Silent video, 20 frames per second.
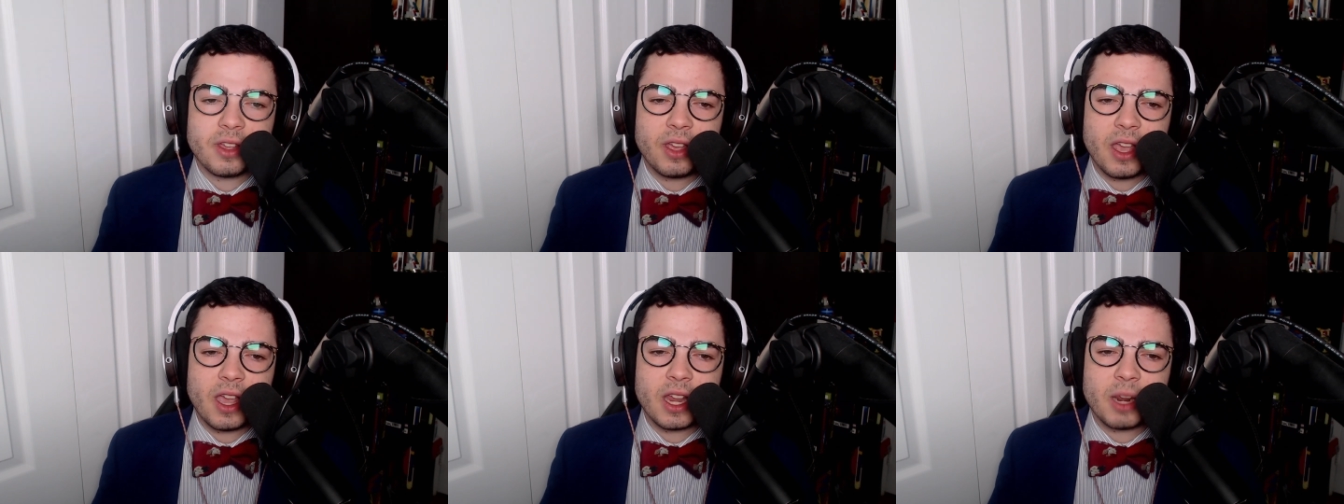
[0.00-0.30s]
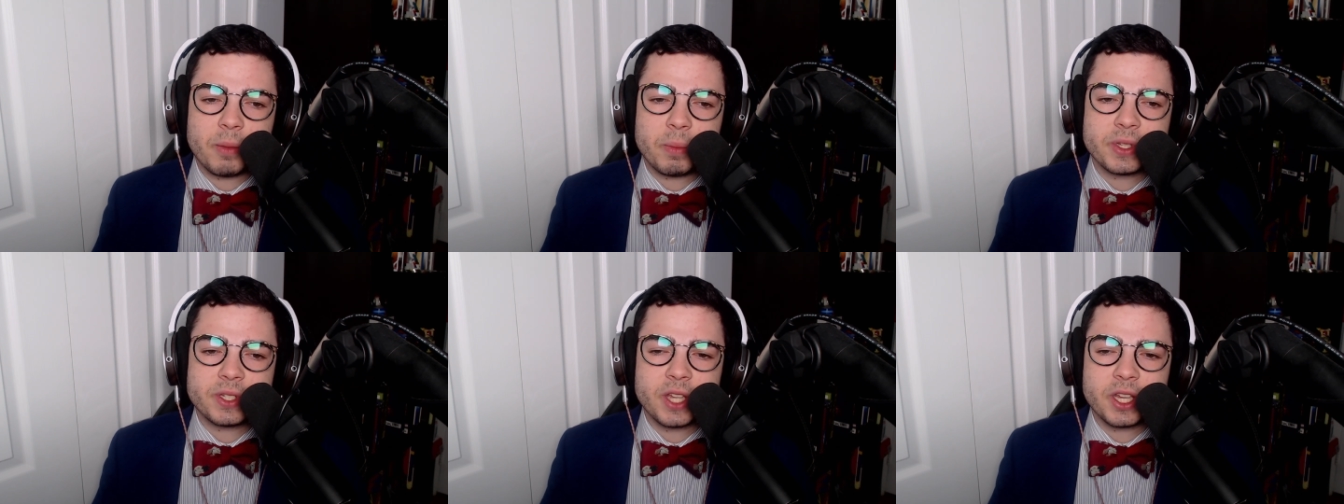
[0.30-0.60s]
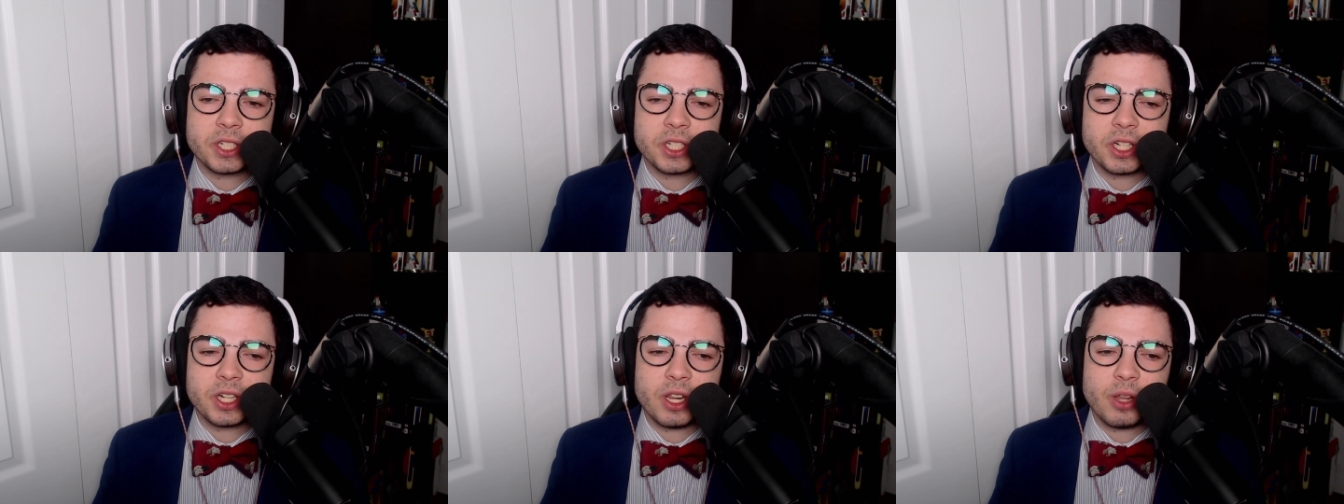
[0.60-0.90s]
in a
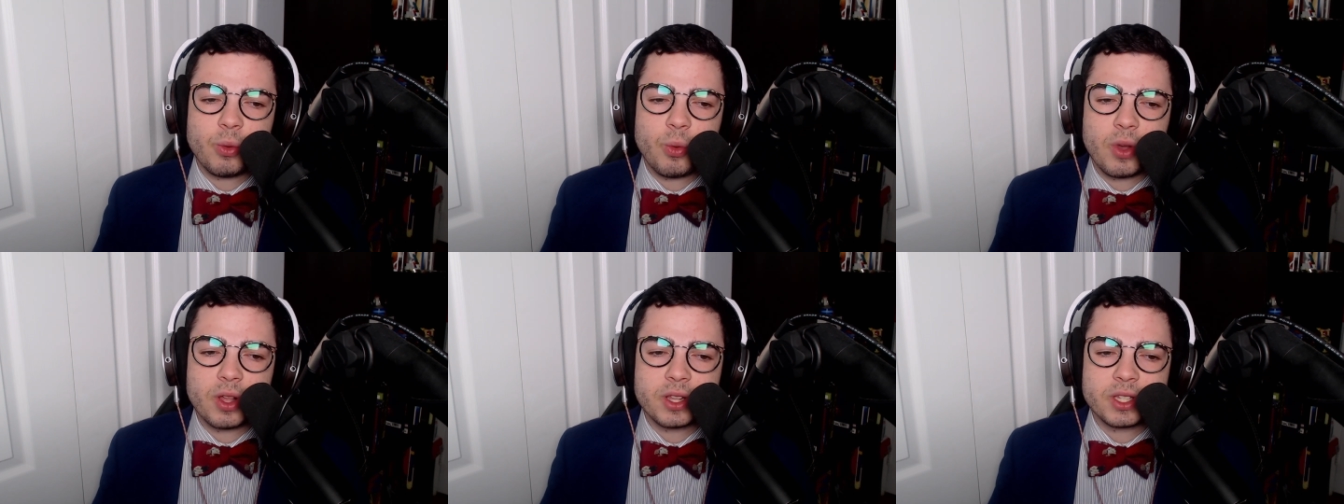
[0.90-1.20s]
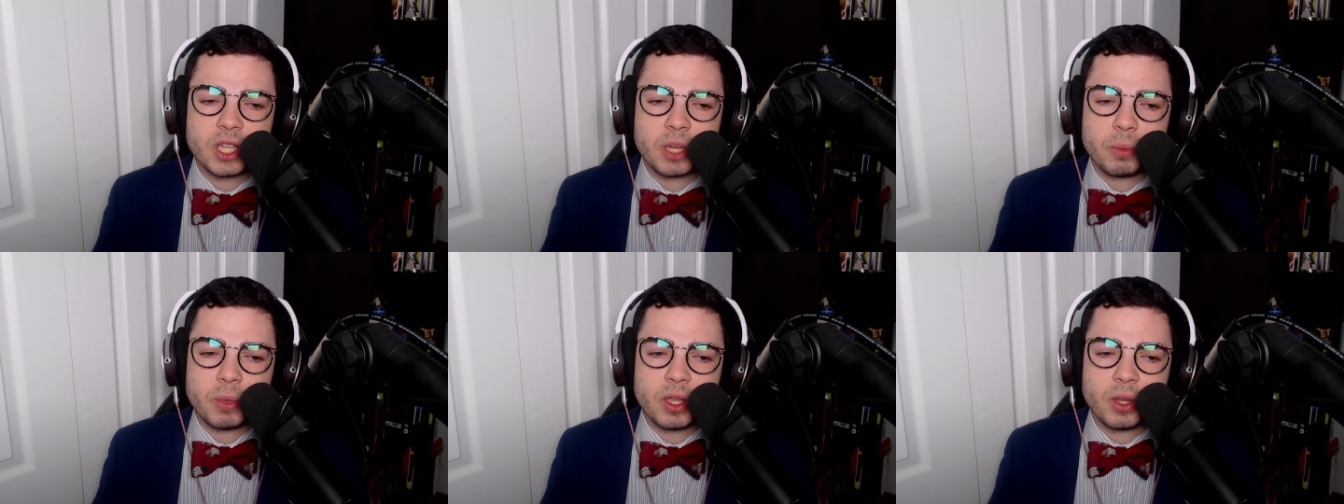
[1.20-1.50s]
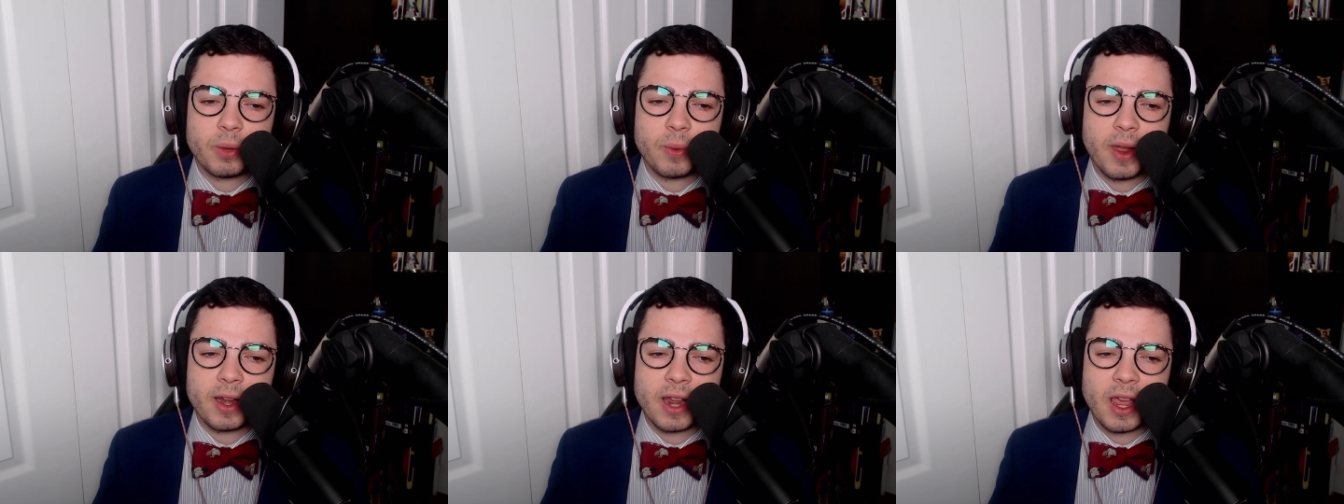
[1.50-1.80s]
position he wants to be
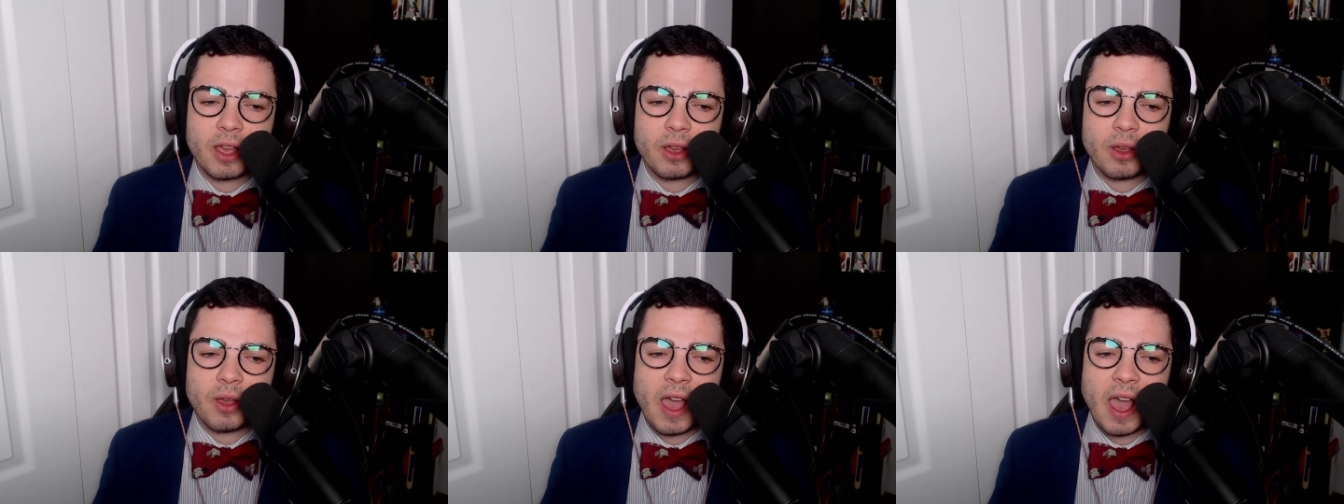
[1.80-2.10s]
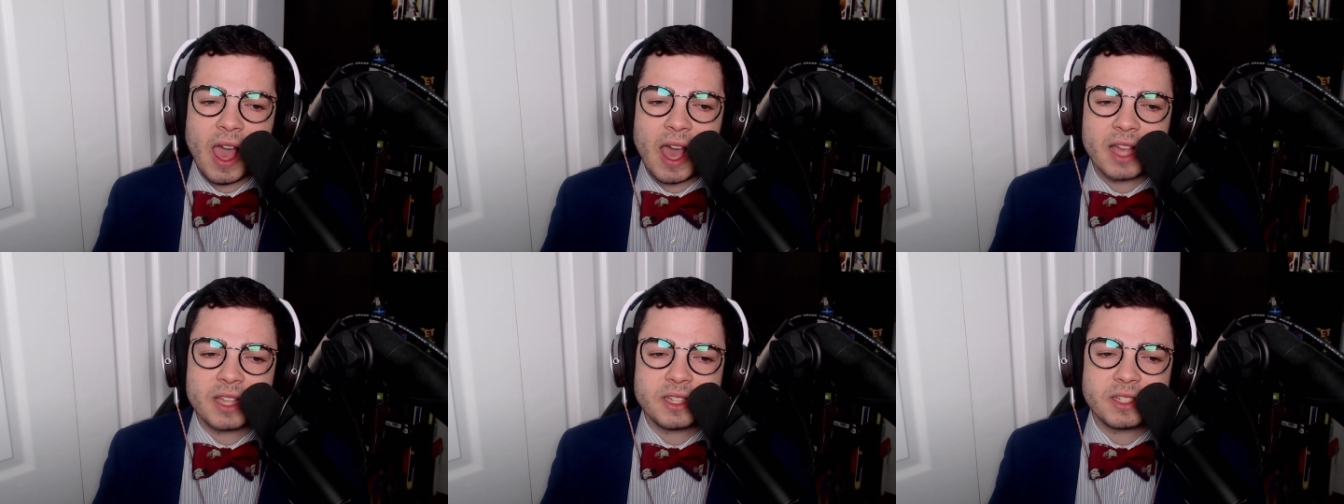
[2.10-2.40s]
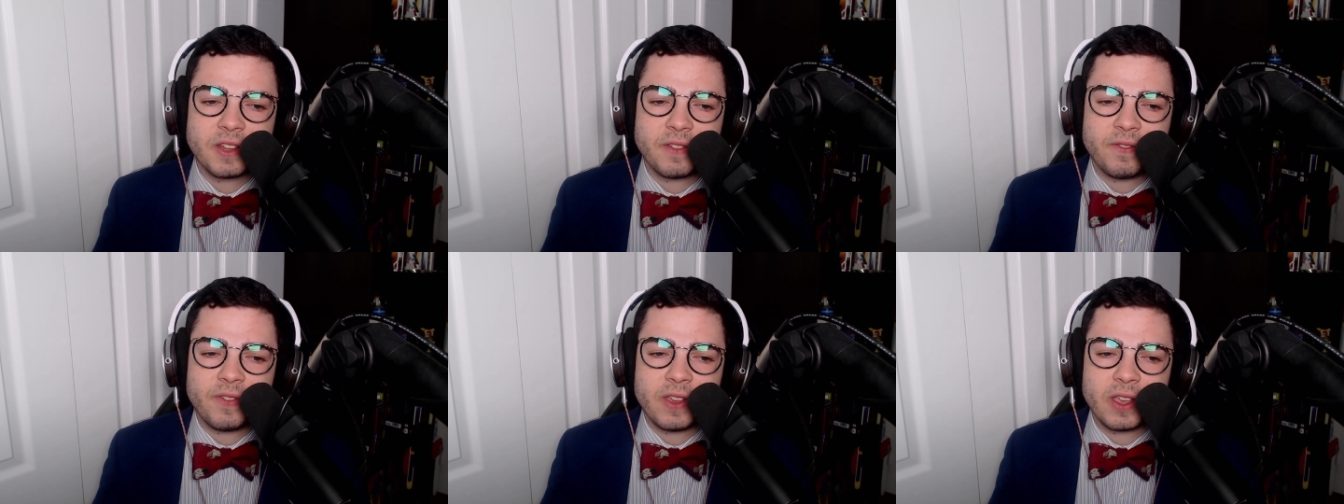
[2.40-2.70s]
right now. Has
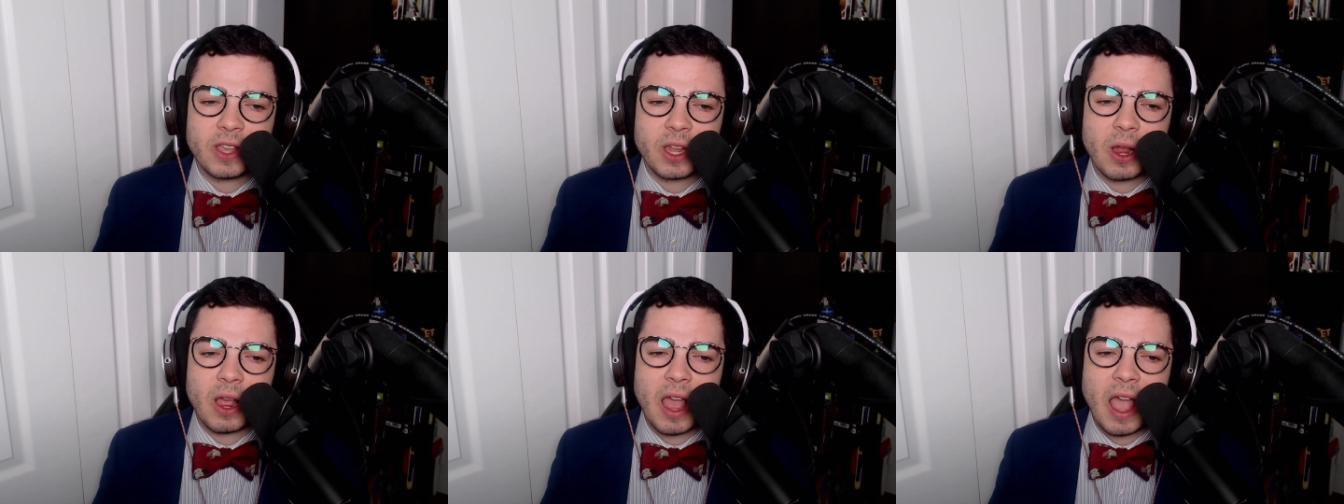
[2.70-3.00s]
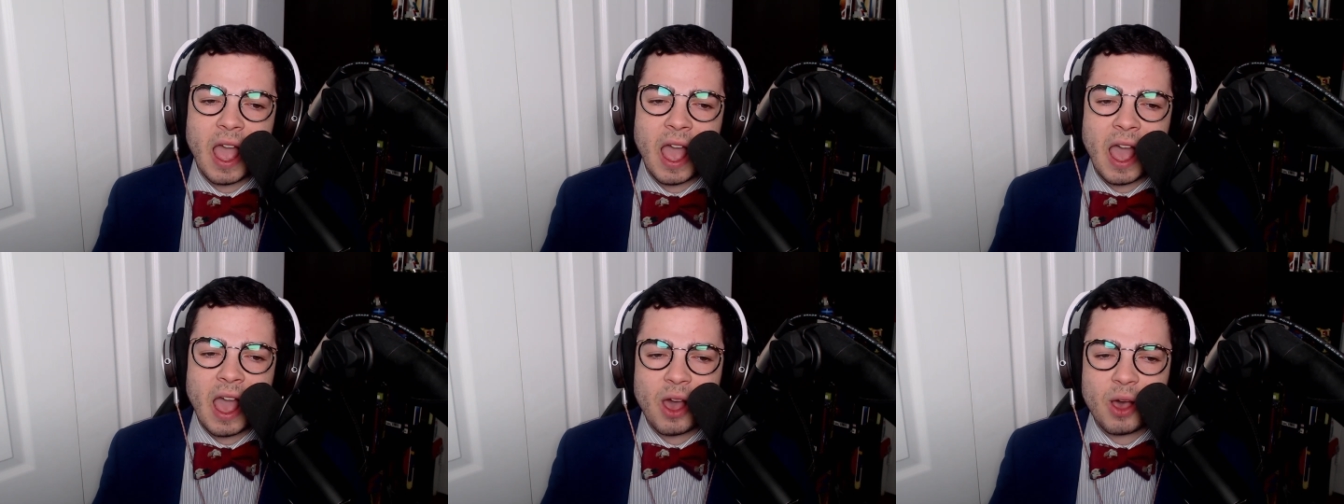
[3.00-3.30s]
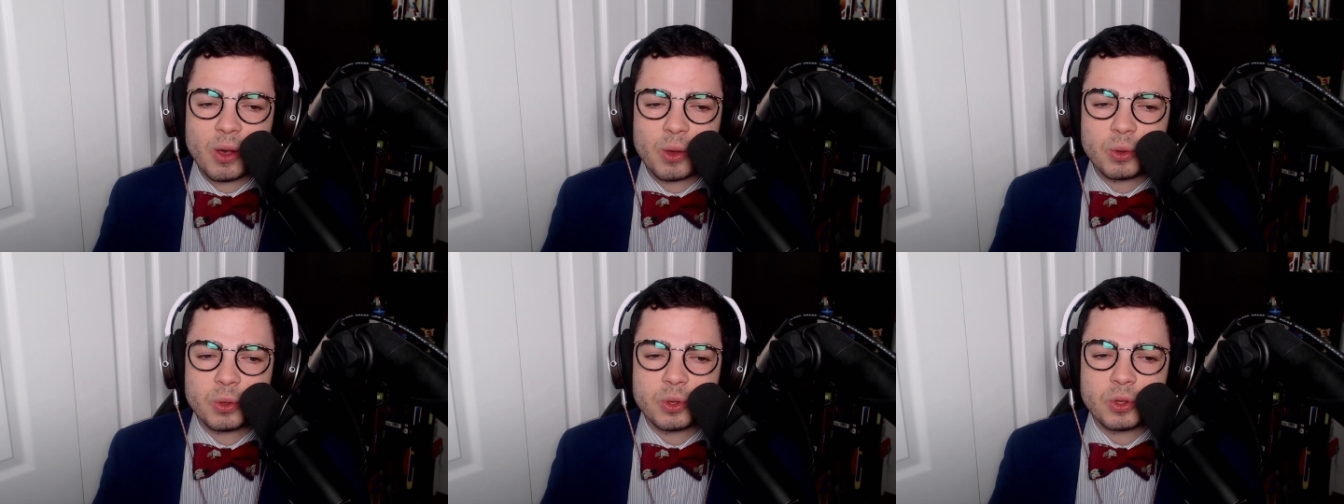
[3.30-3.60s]
to figure out
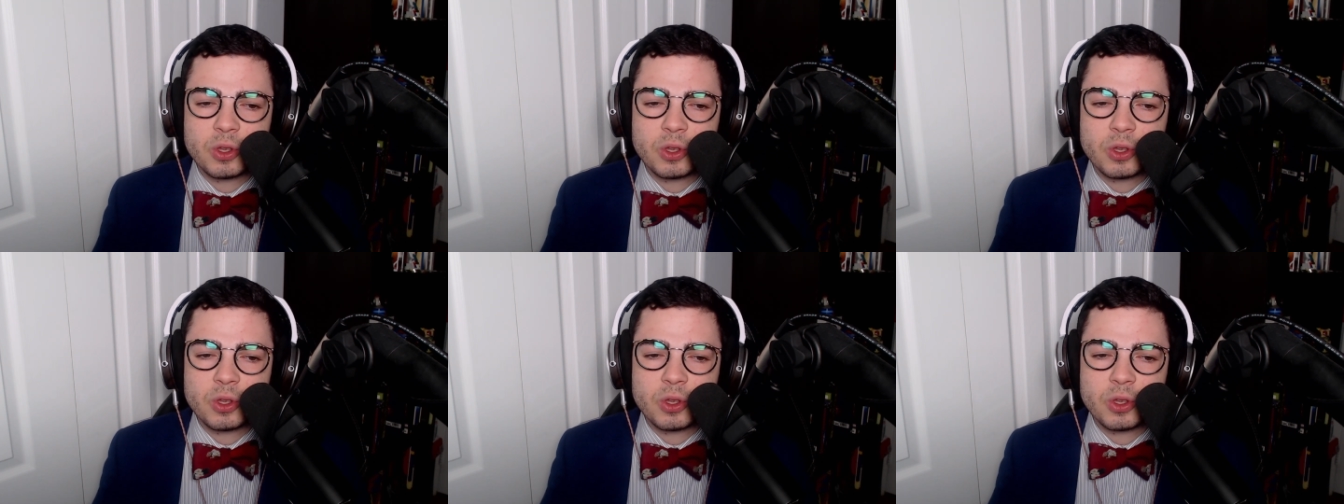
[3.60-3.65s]
how